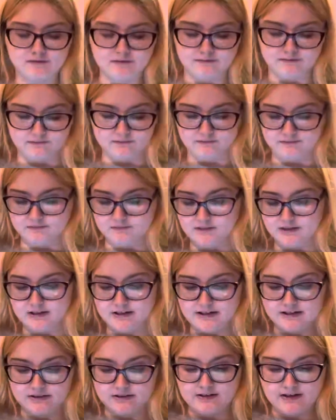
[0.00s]
Mm-hmm.
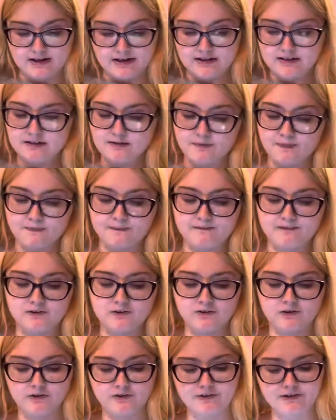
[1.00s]
He is nice.
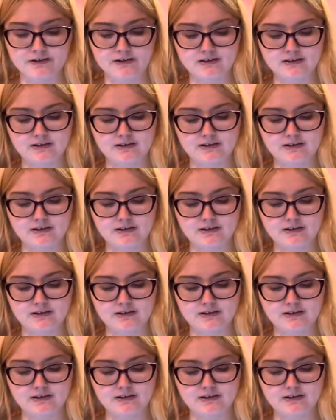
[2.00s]
Glory